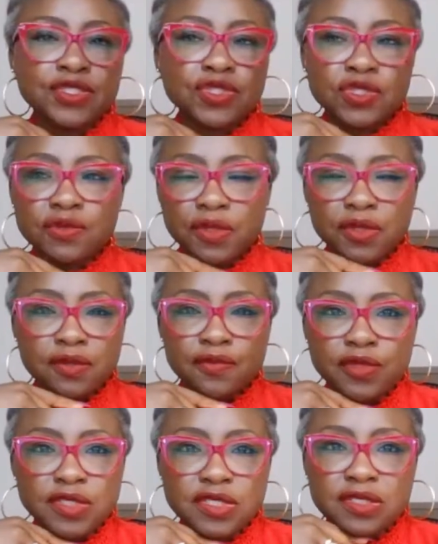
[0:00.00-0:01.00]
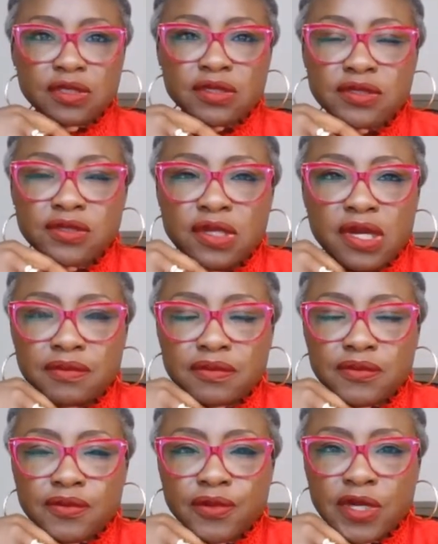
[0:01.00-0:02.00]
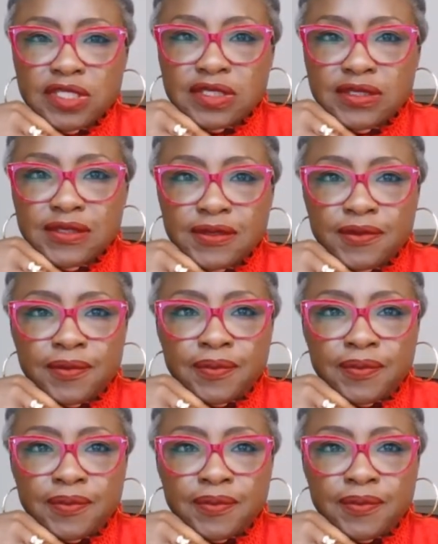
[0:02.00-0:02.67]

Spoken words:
to do with your divorce process.